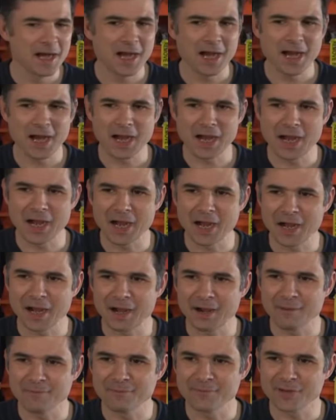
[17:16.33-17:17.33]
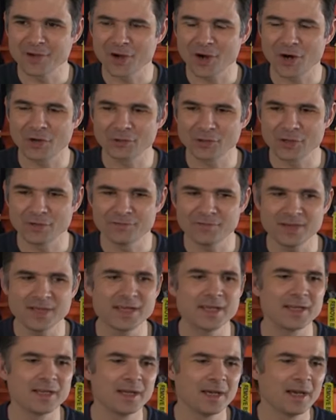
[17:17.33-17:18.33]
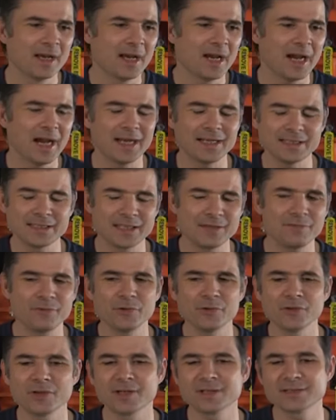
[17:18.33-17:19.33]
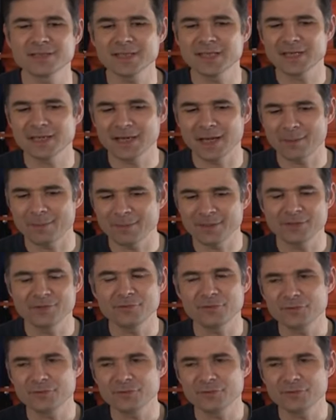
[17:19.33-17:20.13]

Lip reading: the ROV. And to give you an idea, I mean,